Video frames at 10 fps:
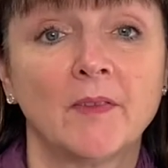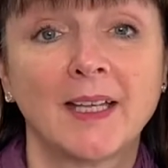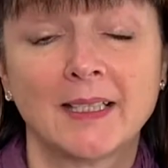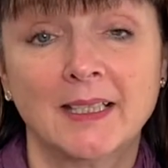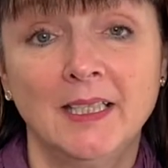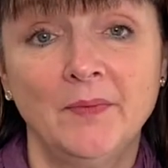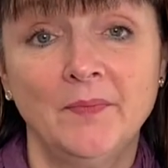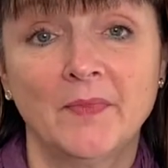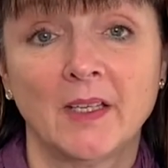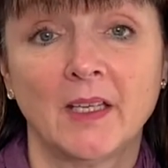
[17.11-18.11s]

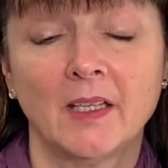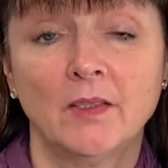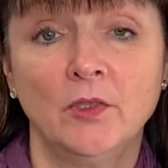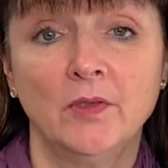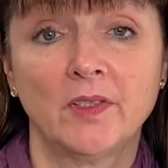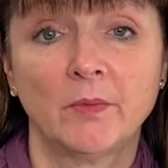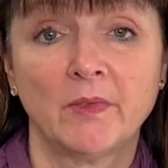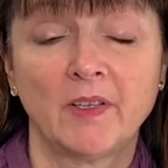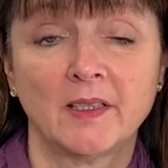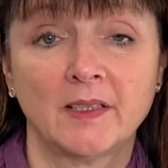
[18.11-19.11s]
vaccine news that
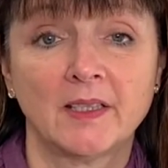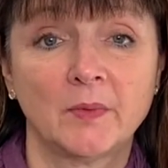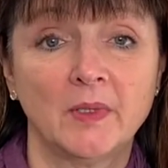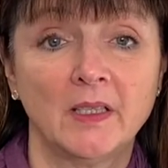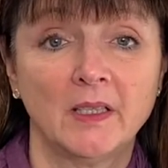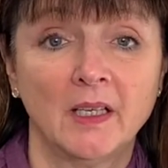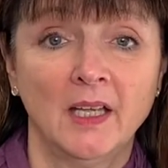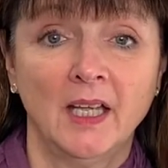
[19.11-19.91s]
we've had this week.